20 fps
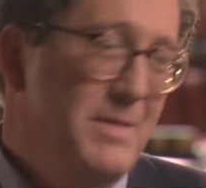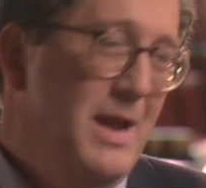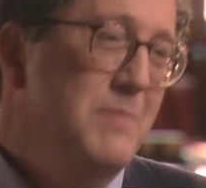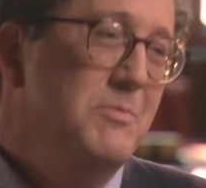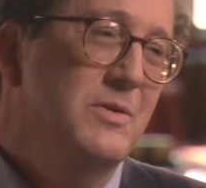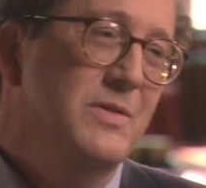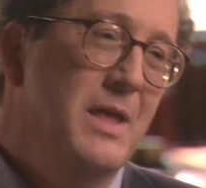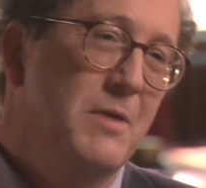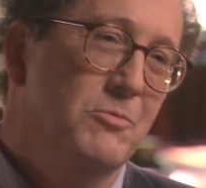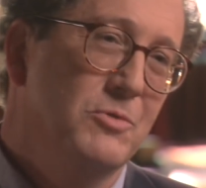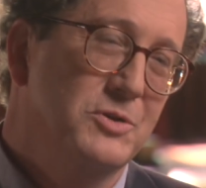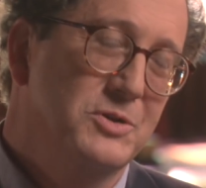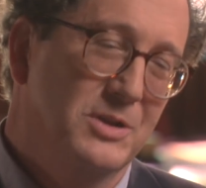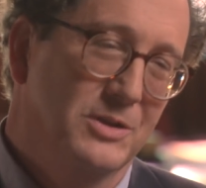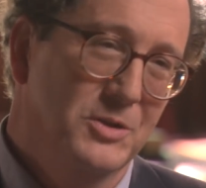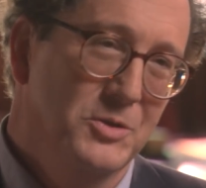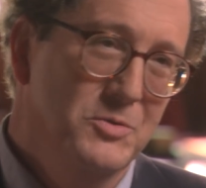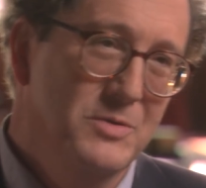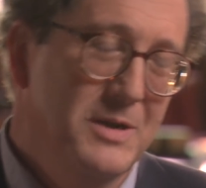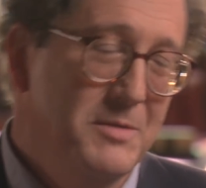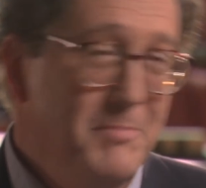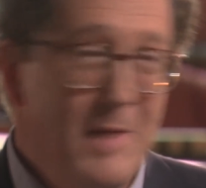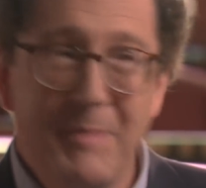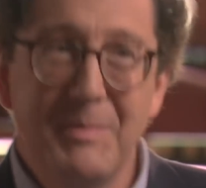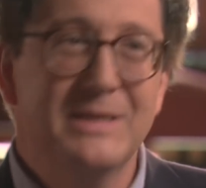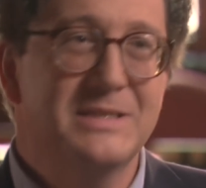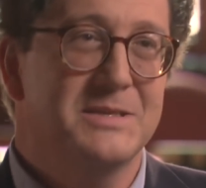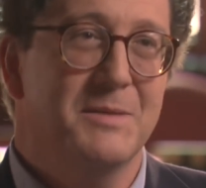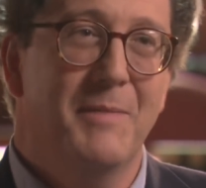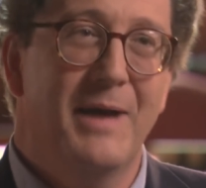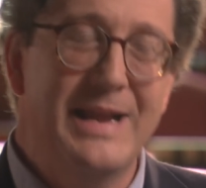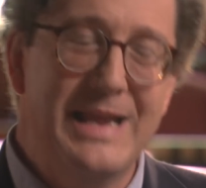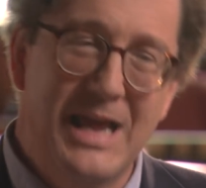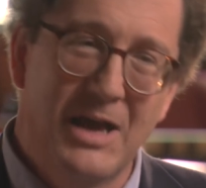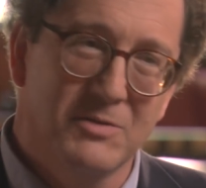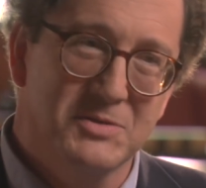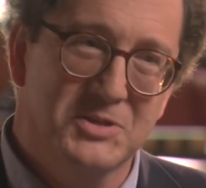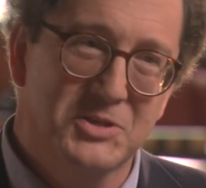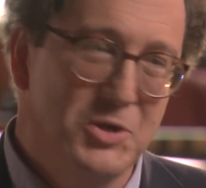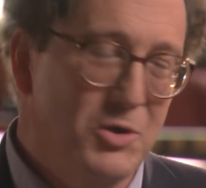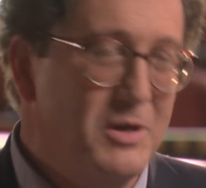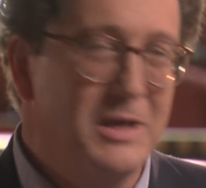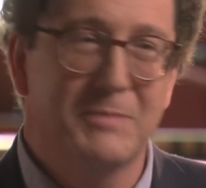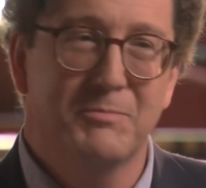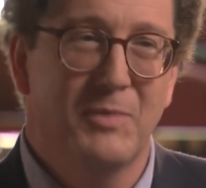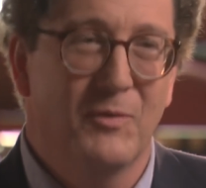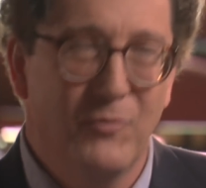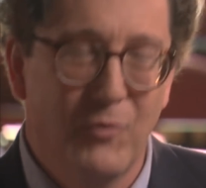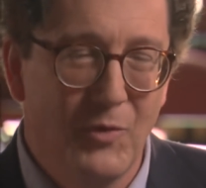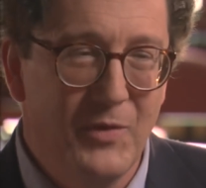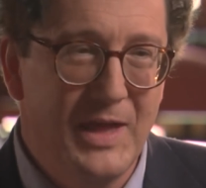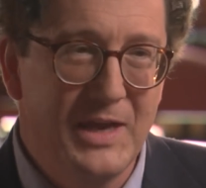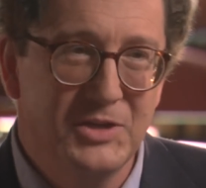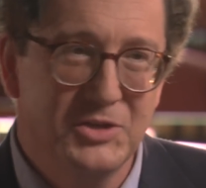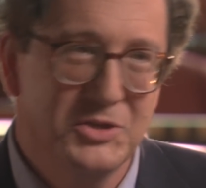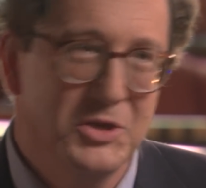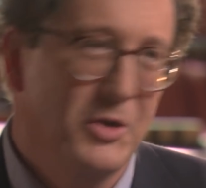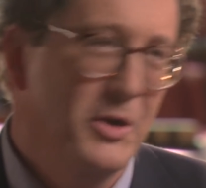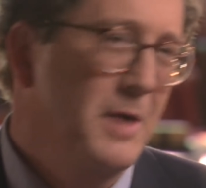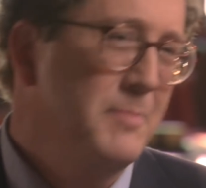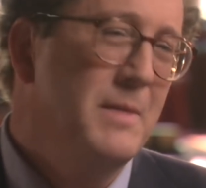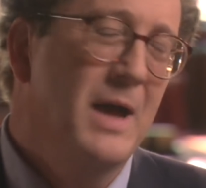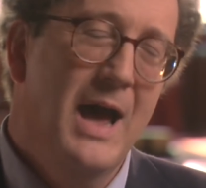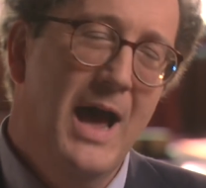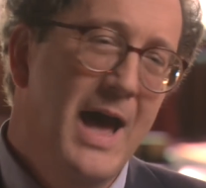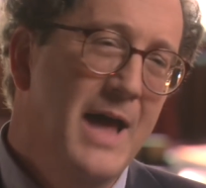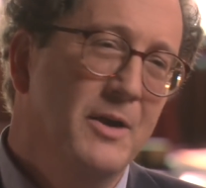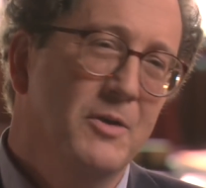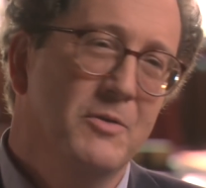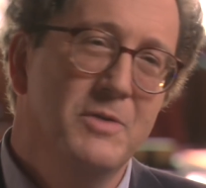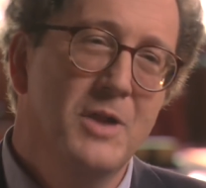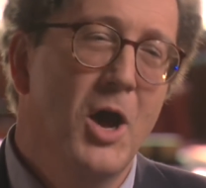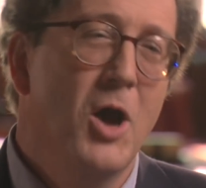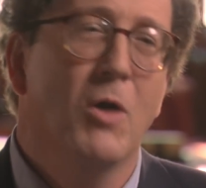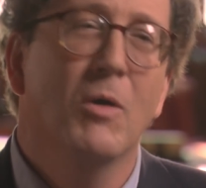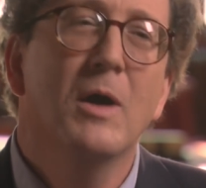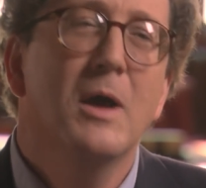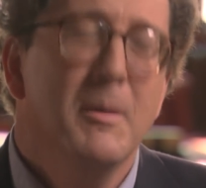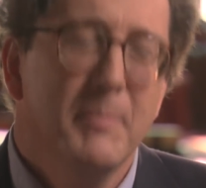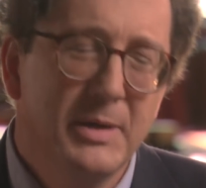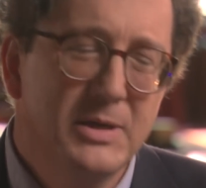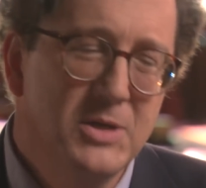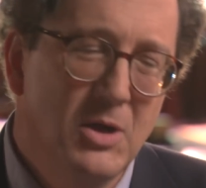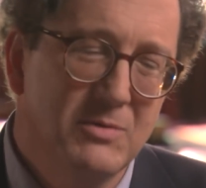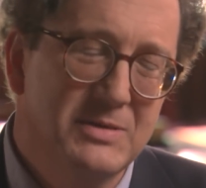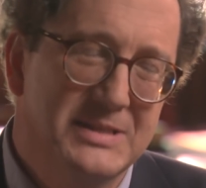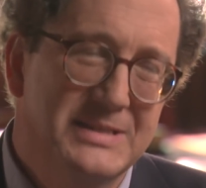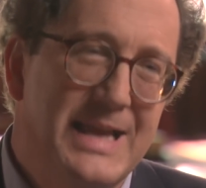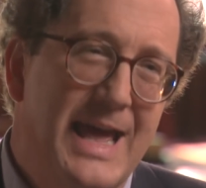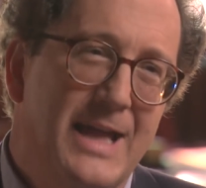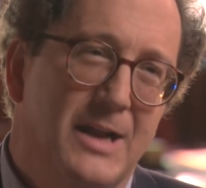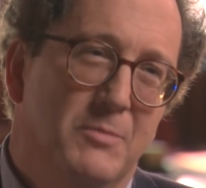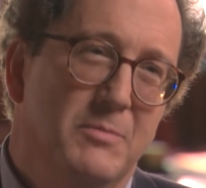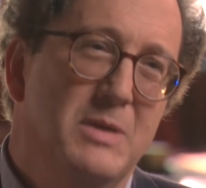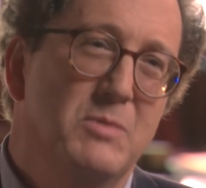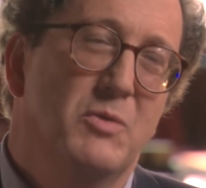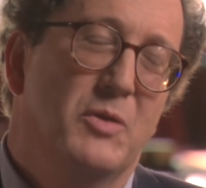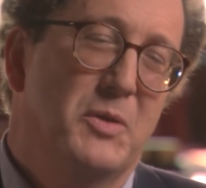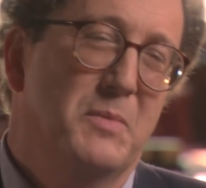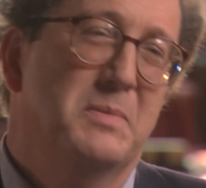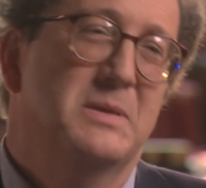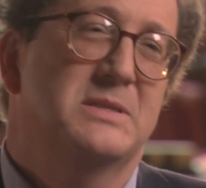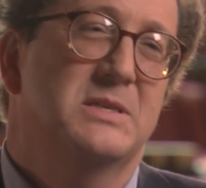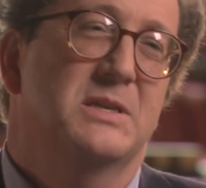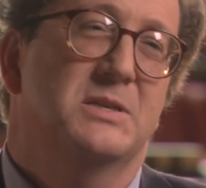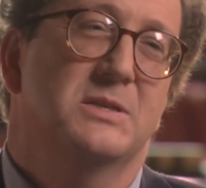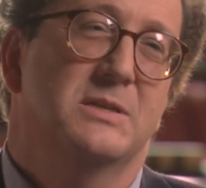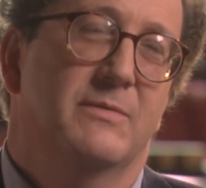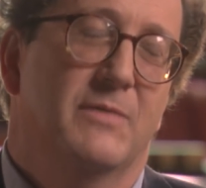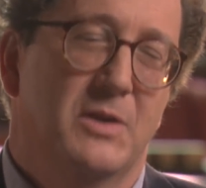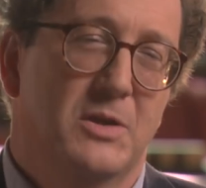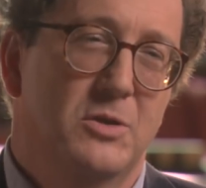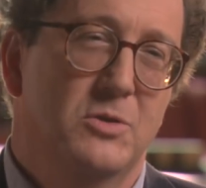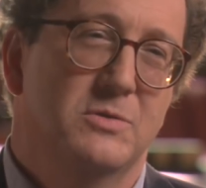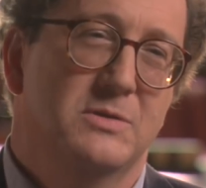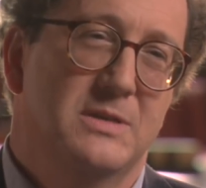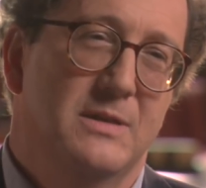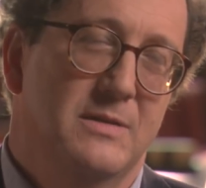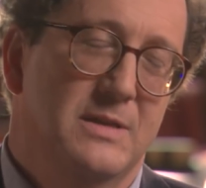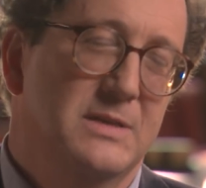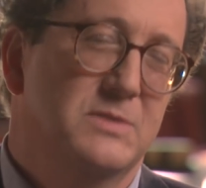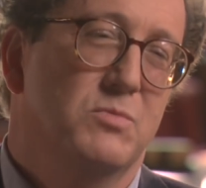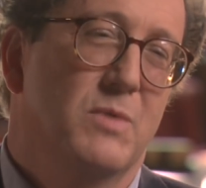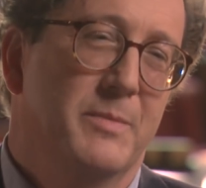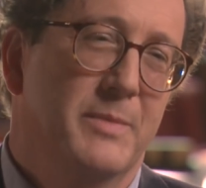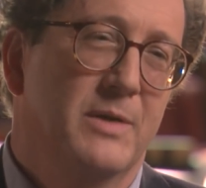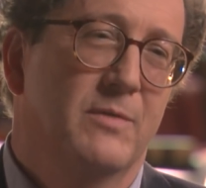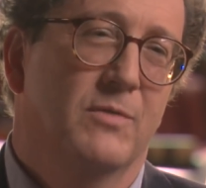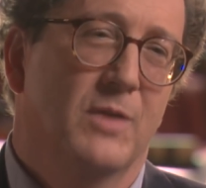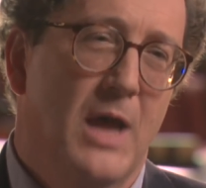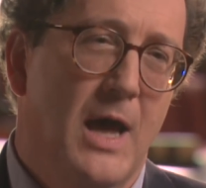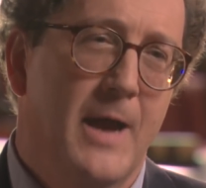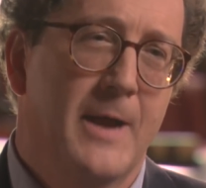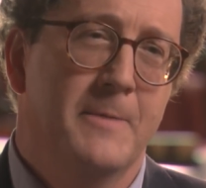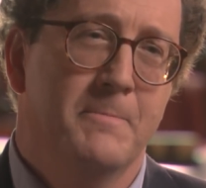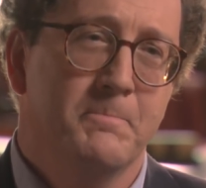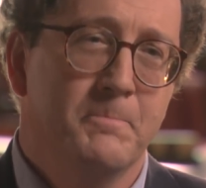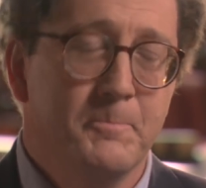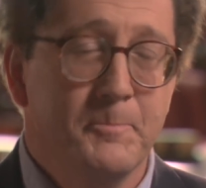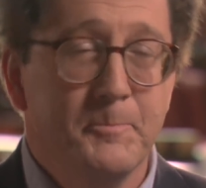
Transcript: Maybe they were deluded. Maybe somebody else took it before they showed up. I don't know. But don't saddle me with a position of accusing these women of lying.